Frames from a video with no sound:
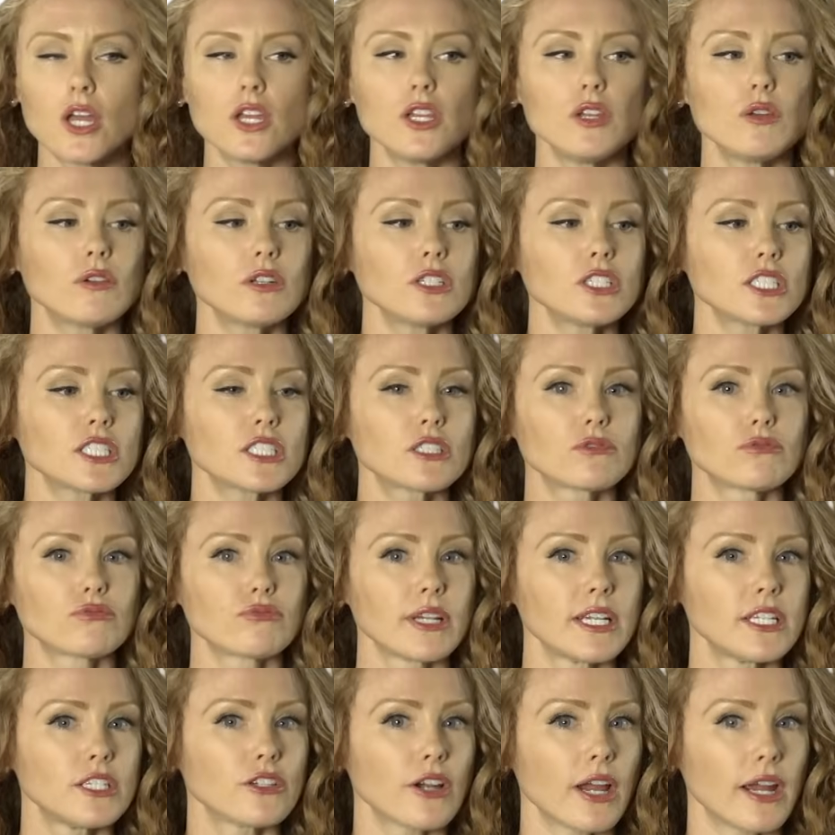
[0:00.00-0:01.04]
you can just
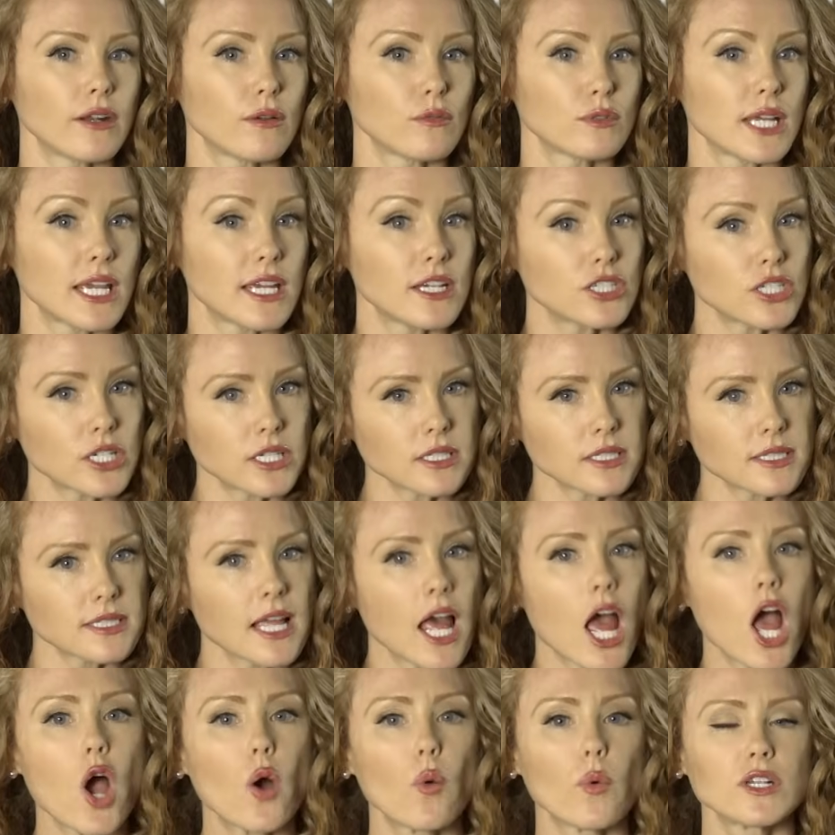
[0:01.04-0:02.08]
read your annotations,
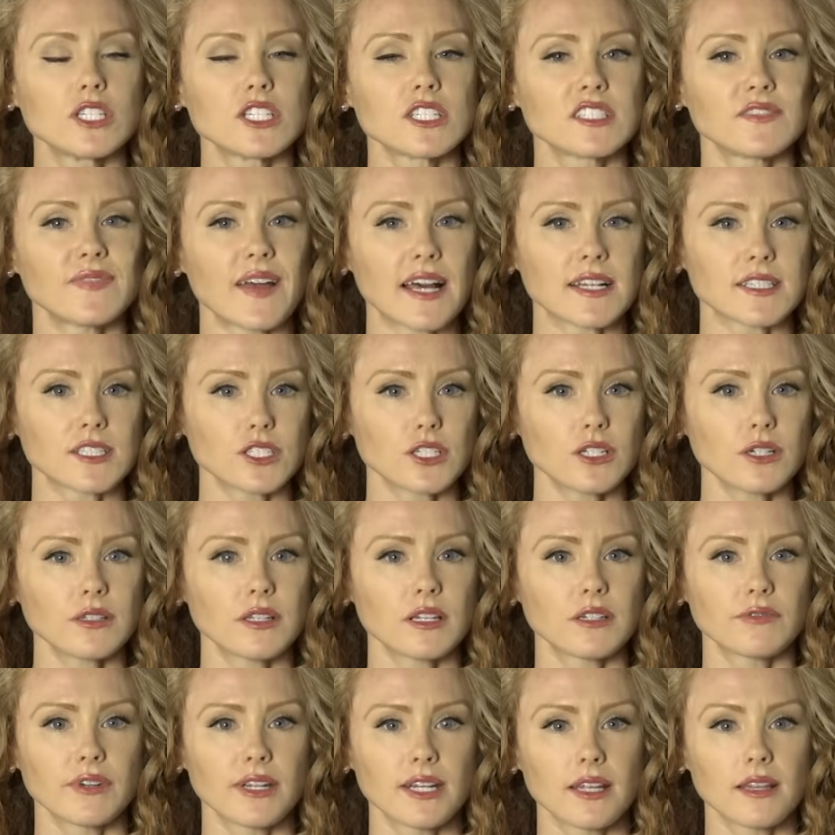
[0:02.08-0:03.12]
which is faster
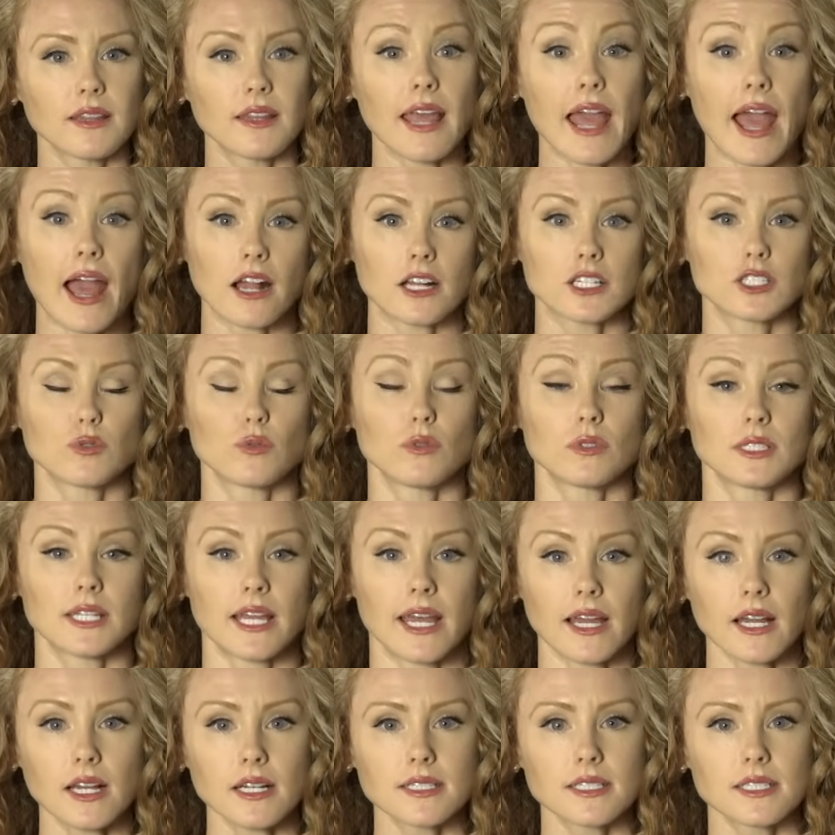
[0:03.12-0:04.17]
than reading the actual
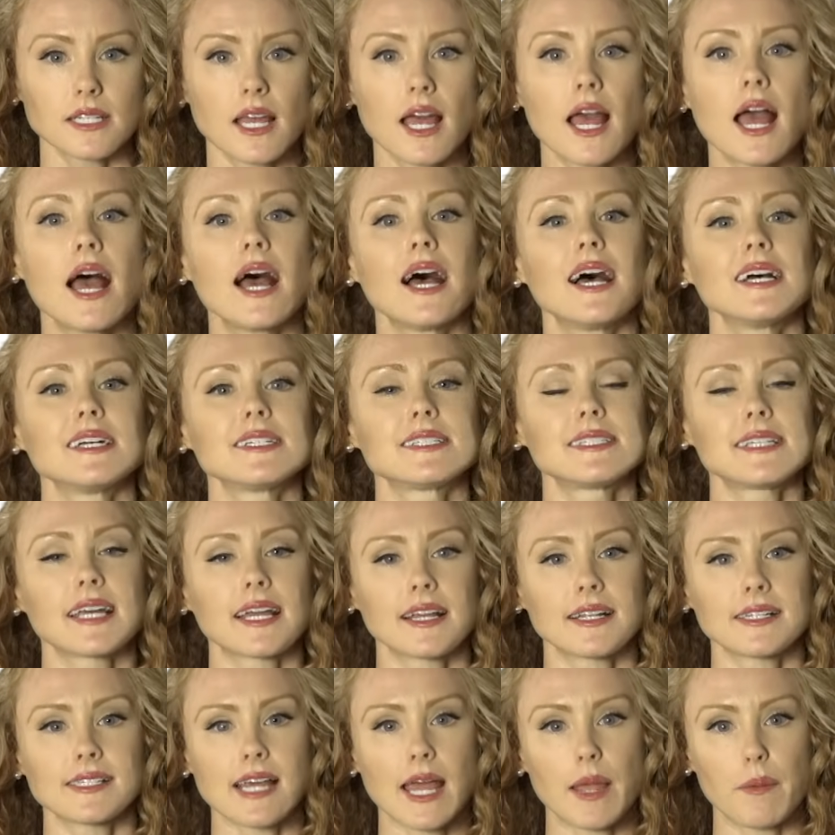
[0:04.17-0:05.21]
text a
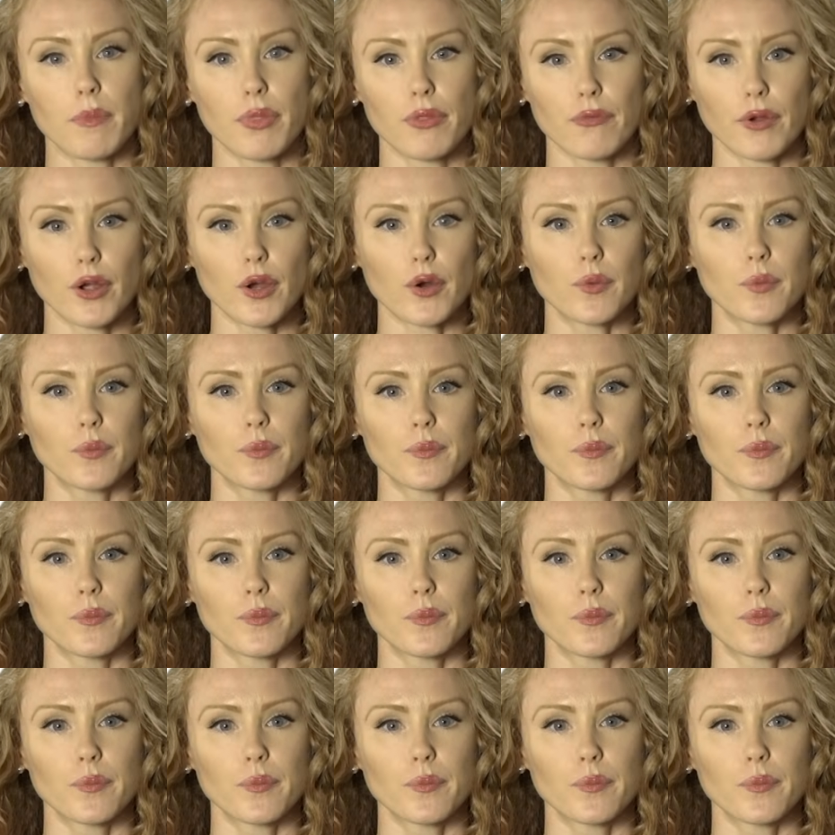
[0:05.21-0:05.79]
second time through.